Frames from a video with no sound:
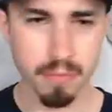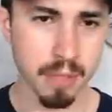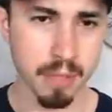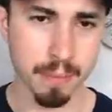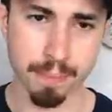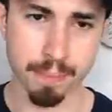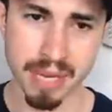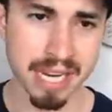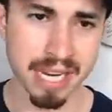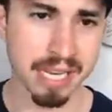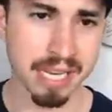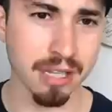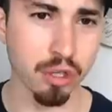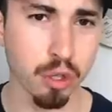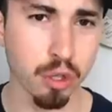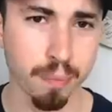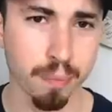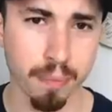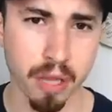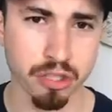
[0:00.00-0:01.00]
beating
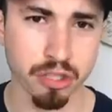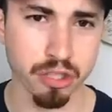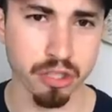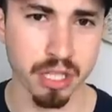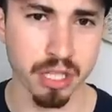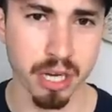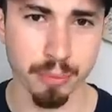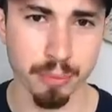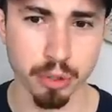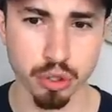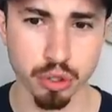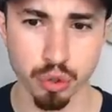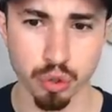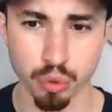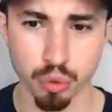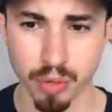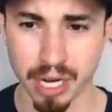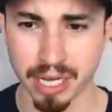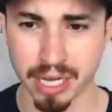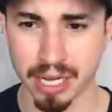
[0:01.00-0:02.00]
Luke Pletcher, the number
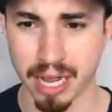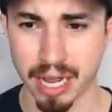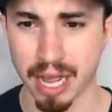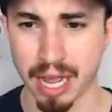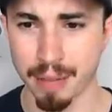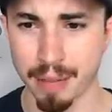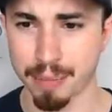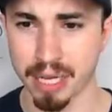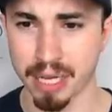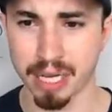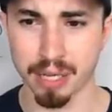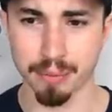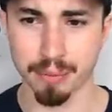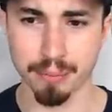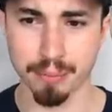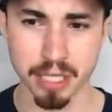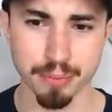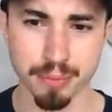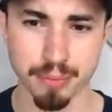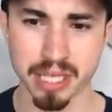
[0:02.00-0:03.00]
two ranked guy, beating
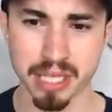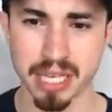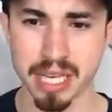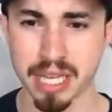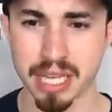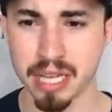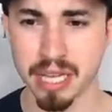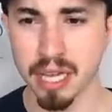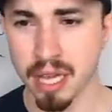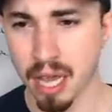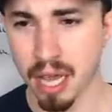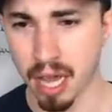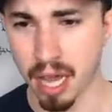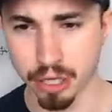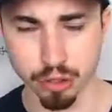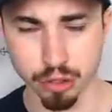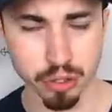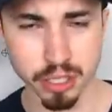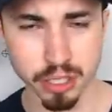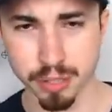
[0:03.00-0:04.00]
Mitch McKee, uh,
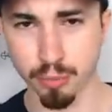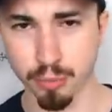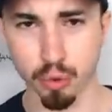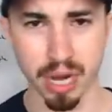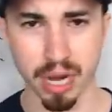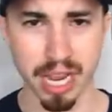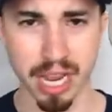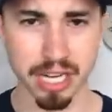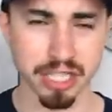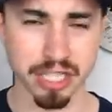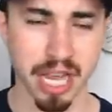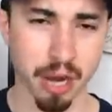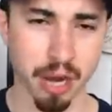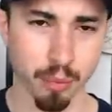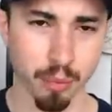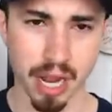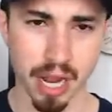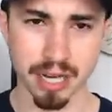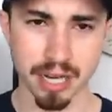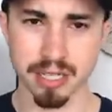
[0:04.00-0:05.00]
Tristan Moran, Chad
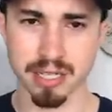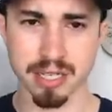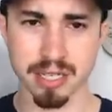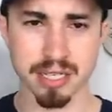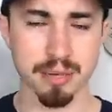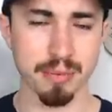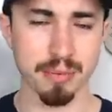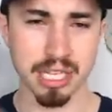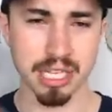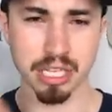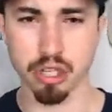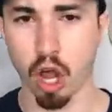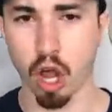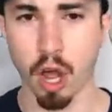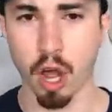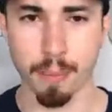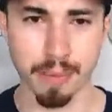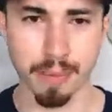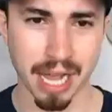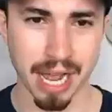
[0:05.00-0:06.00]
Red, just some of the
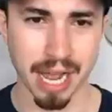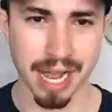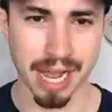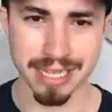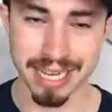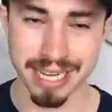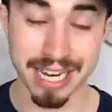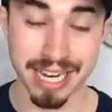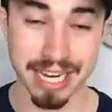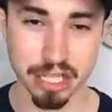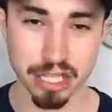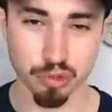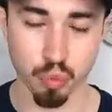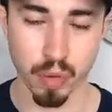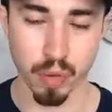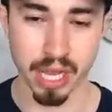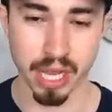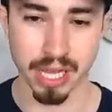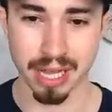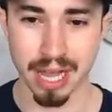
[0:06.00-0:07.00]
top guys in his
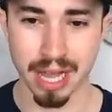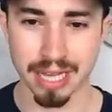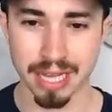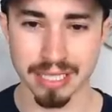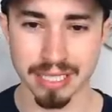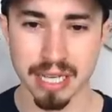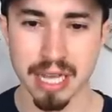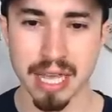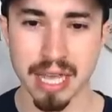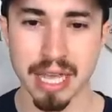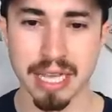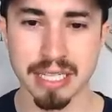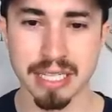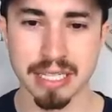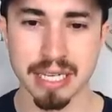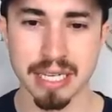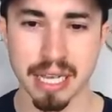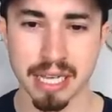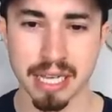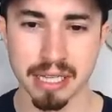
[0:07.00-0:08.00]
weight class is
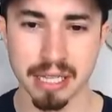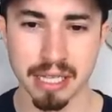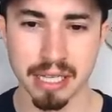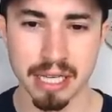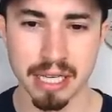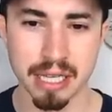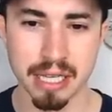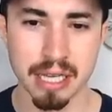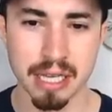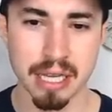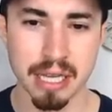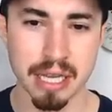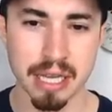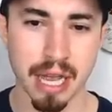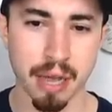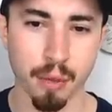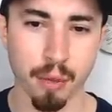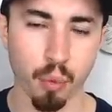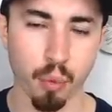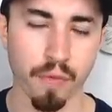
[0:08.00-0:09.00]
Nick Lee
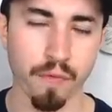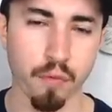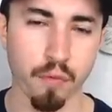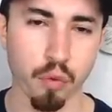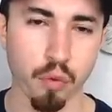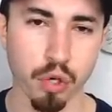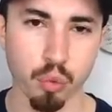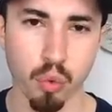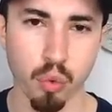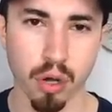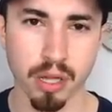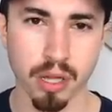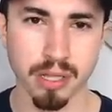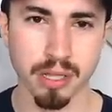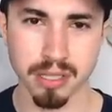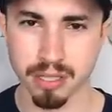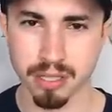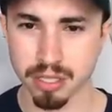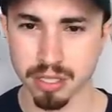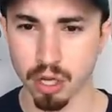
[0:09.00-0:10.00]
at
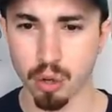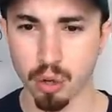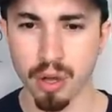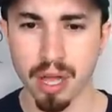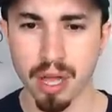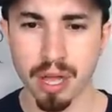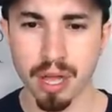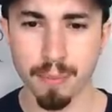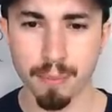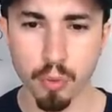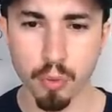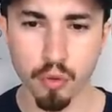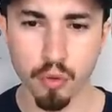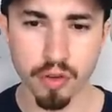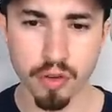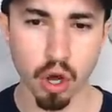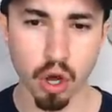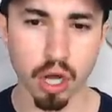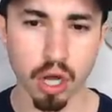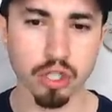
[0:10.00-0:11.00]
141. So
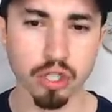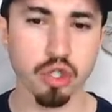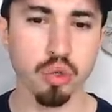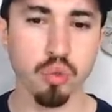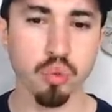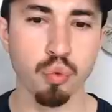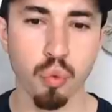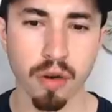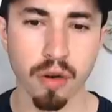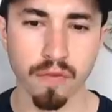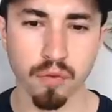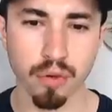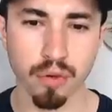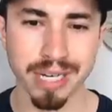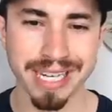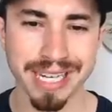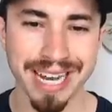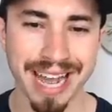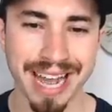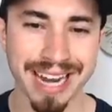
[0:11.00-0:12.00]
moving on to
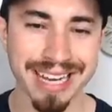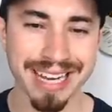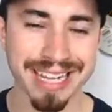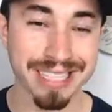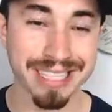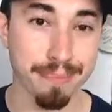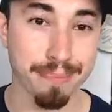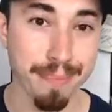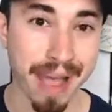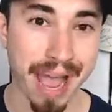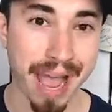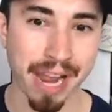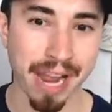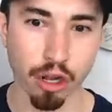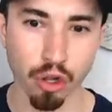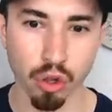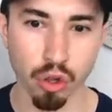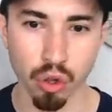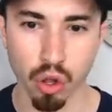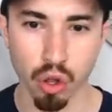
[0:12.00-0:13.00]
149 is Matt
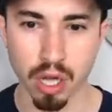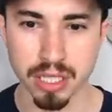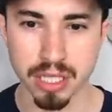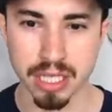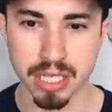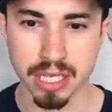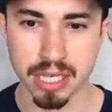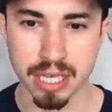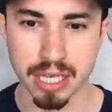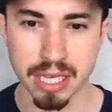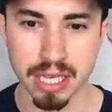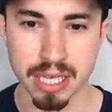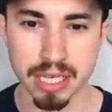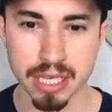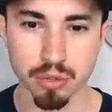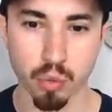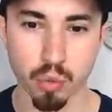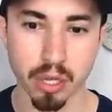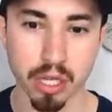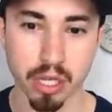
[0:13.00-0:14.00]
Kolodzik. He
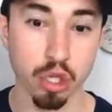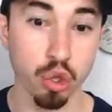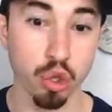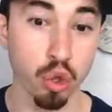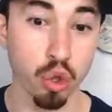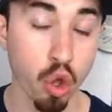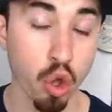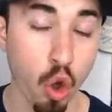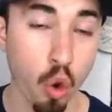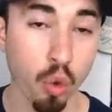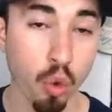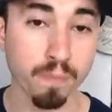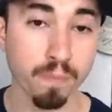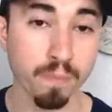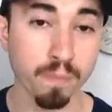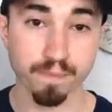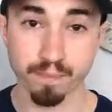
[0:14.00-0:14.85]
is one of the lone